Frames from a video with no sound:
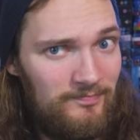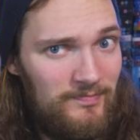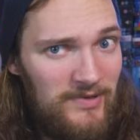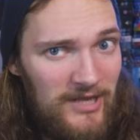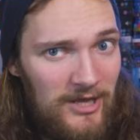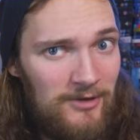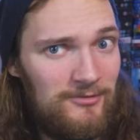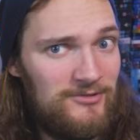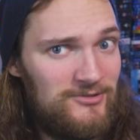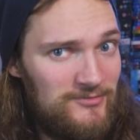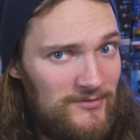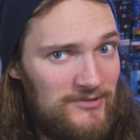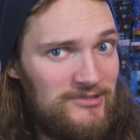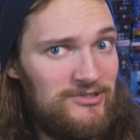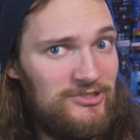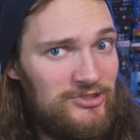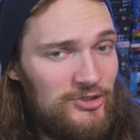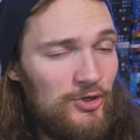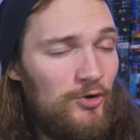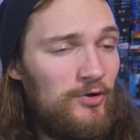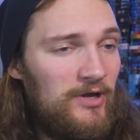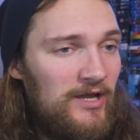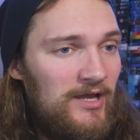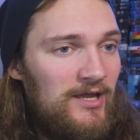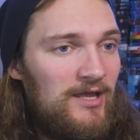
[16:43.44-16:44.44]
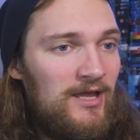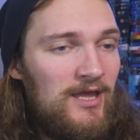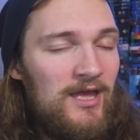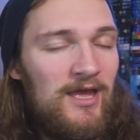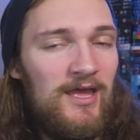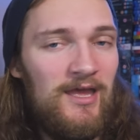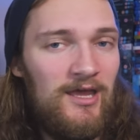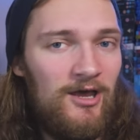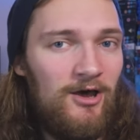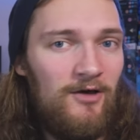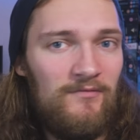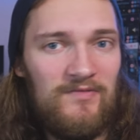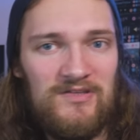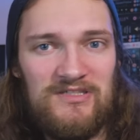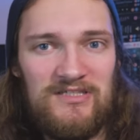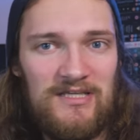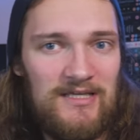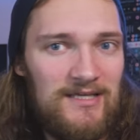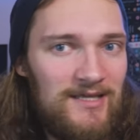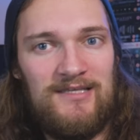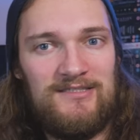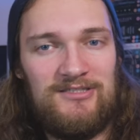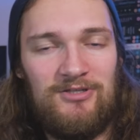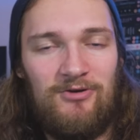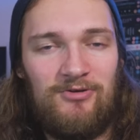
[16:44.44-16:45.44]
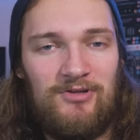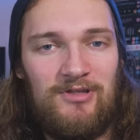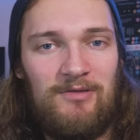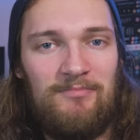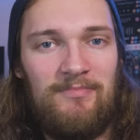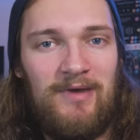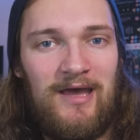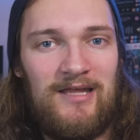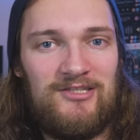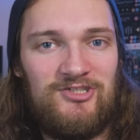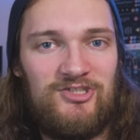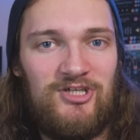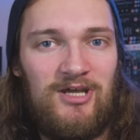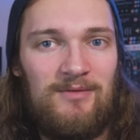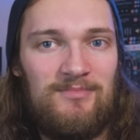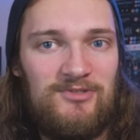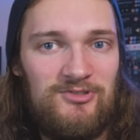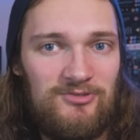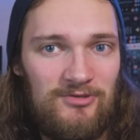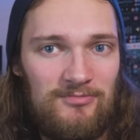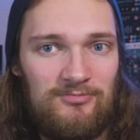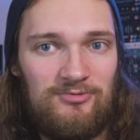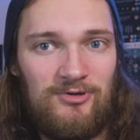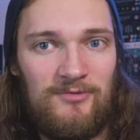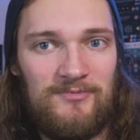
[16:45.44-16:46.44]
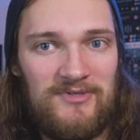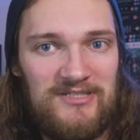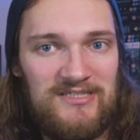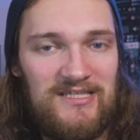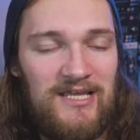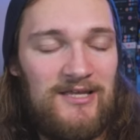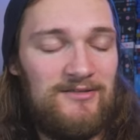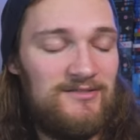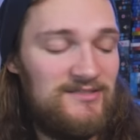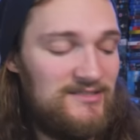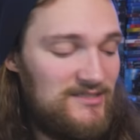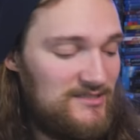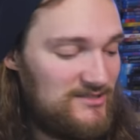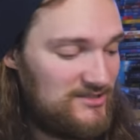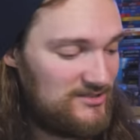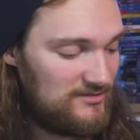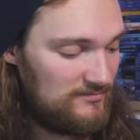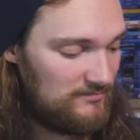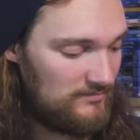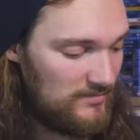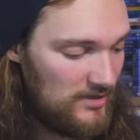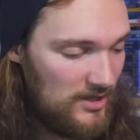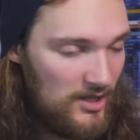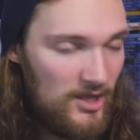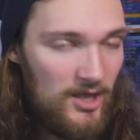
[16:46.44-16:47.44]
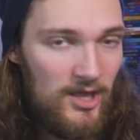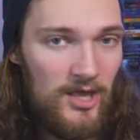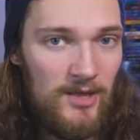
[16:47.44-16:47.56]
be able to enjoy it. Obviously, it's not going to match up to a proper sound system,